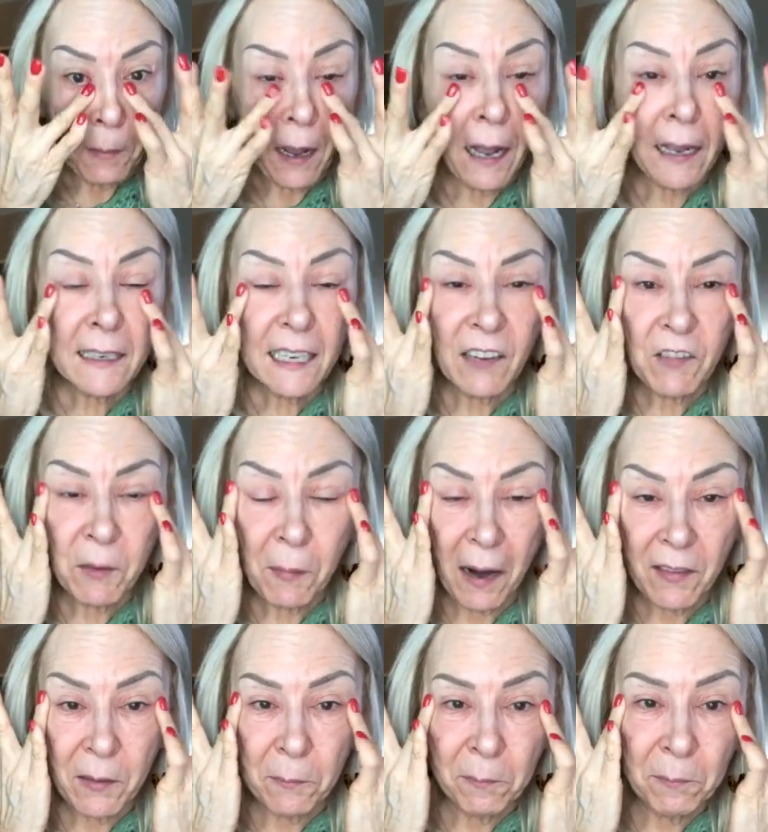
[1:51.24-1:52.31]
But if you
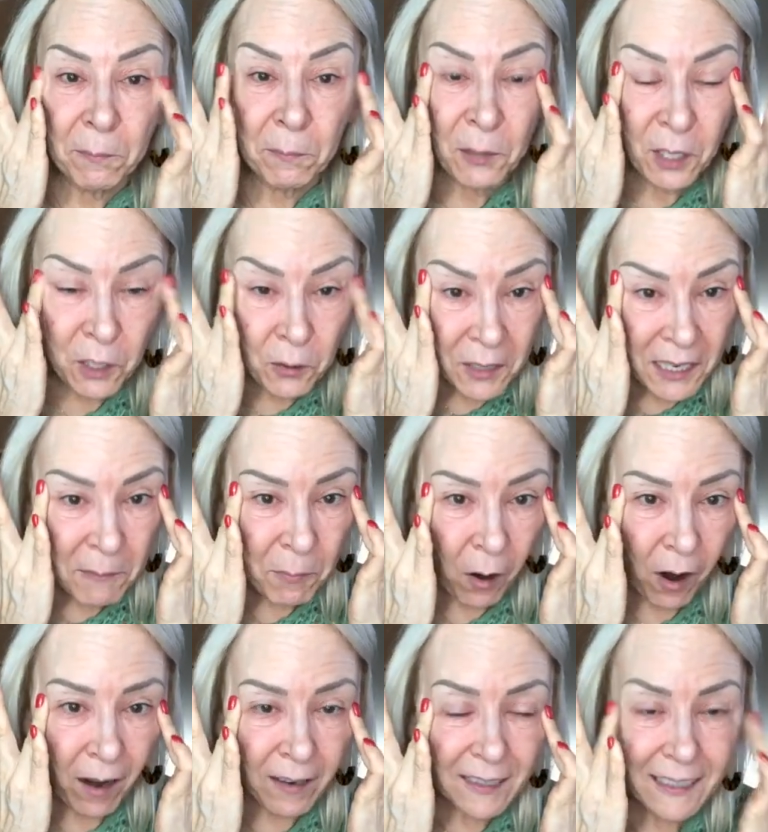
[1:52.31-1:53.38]
buy the beauty
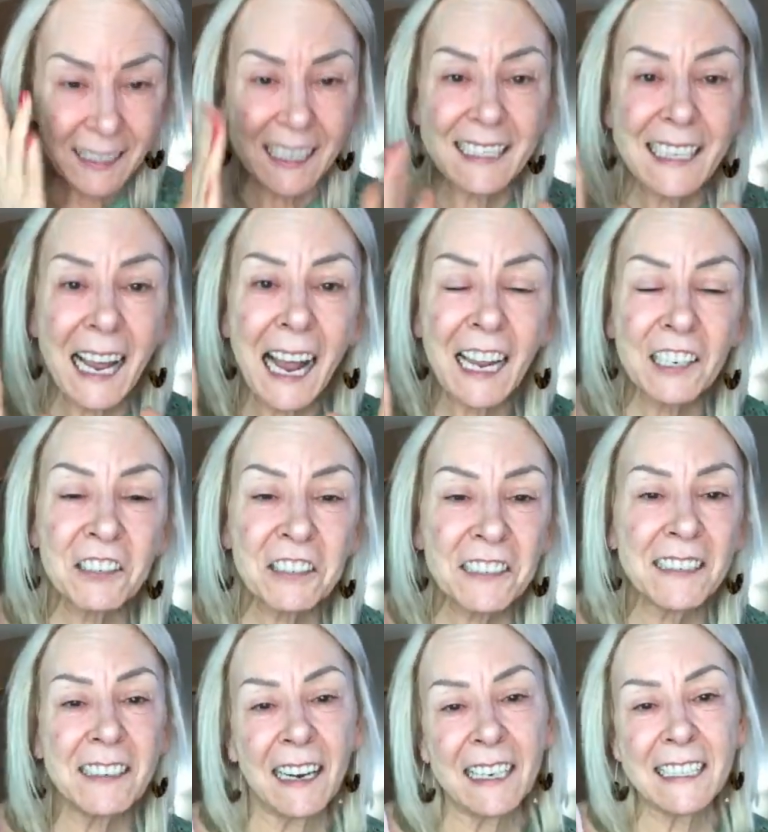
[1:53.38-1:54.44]
box, it's
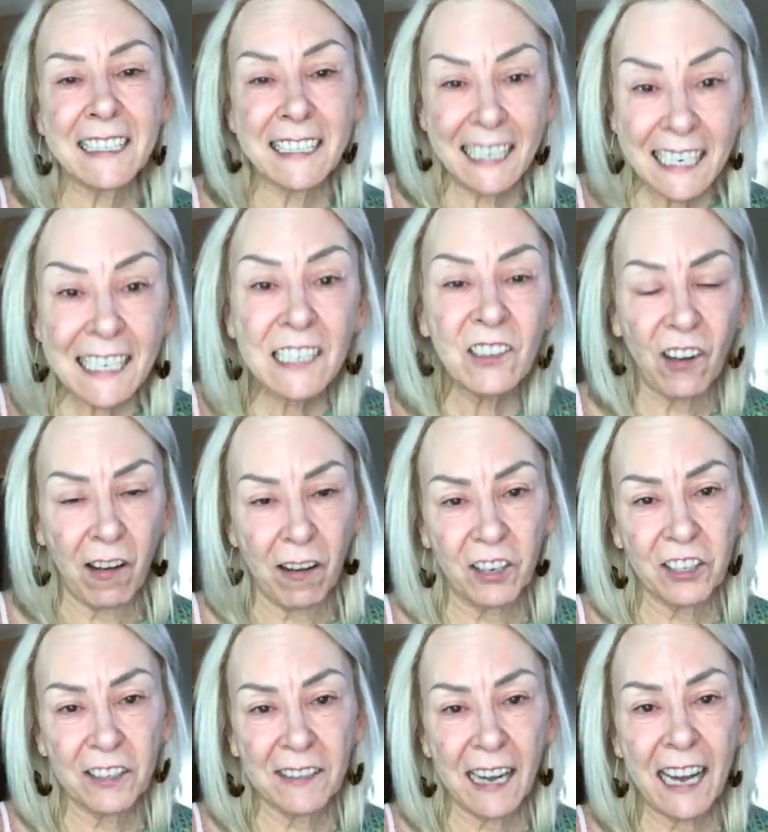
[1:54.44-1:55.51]

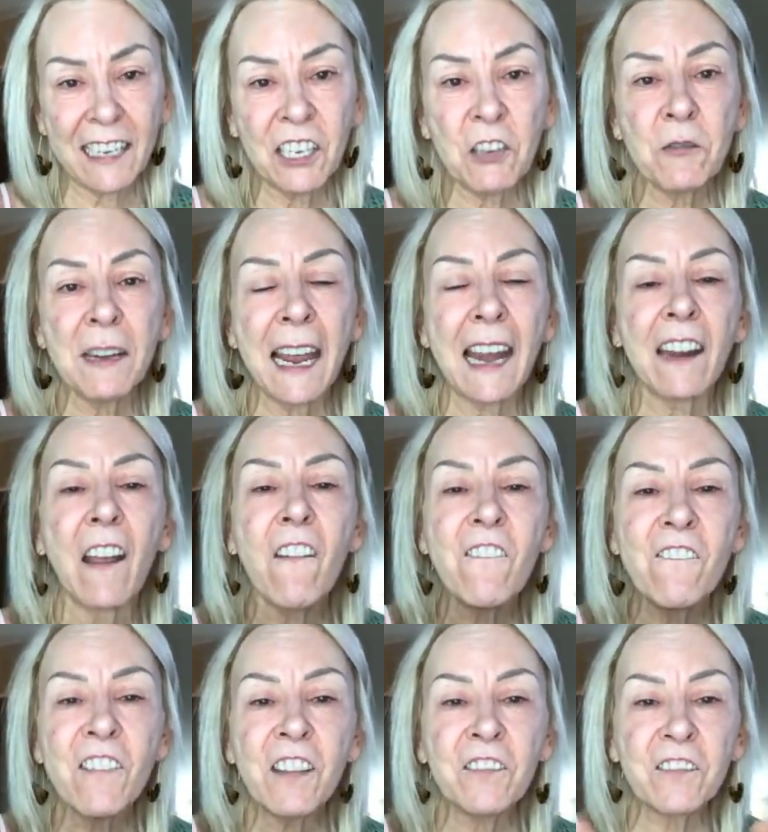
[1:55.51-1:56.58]
$119 and you get
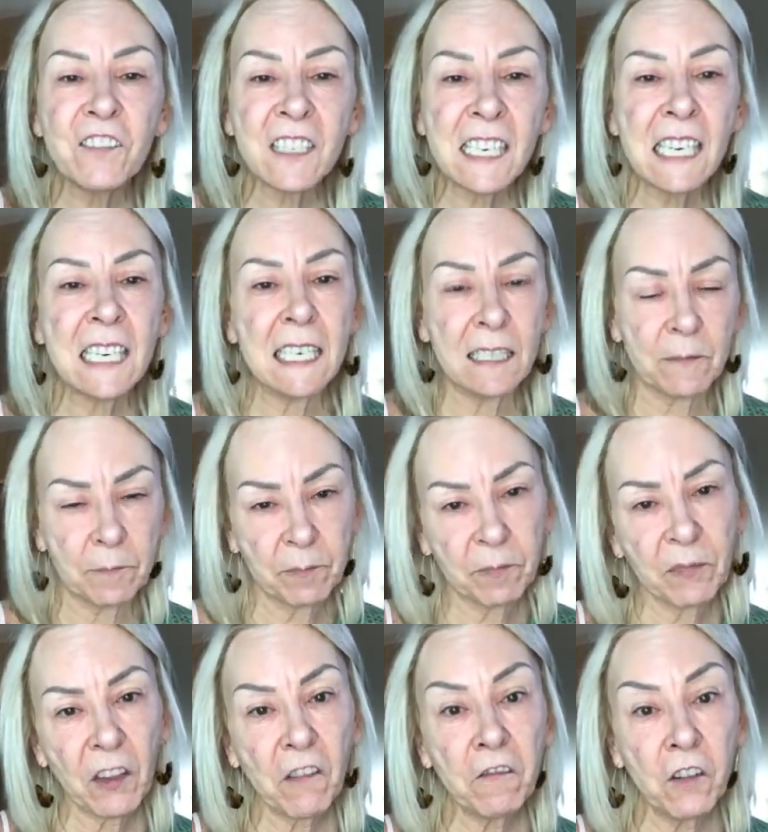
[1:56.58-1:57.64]
15
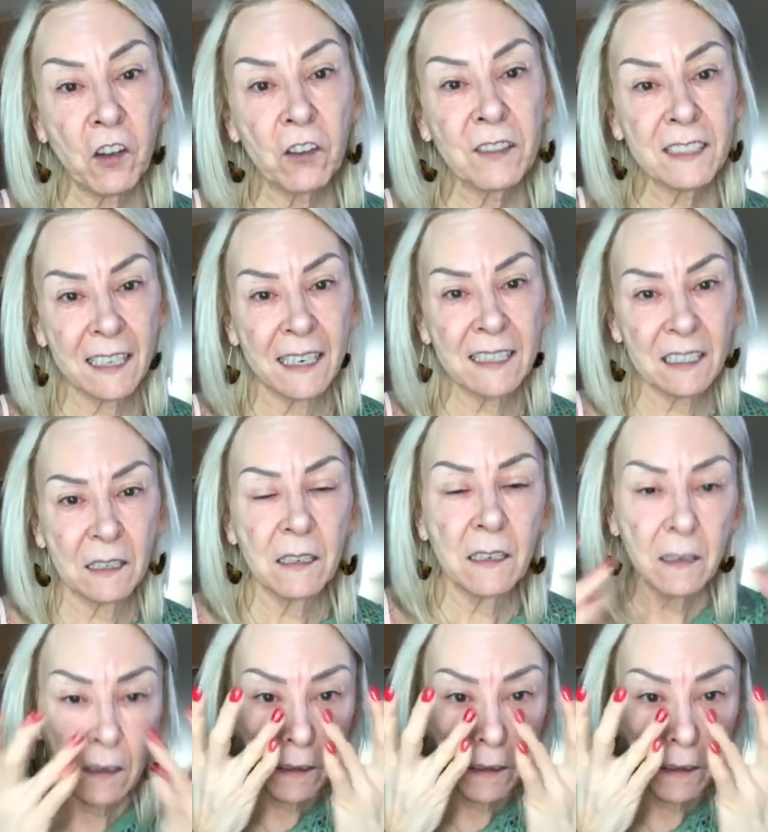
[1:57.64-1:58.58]
full-sized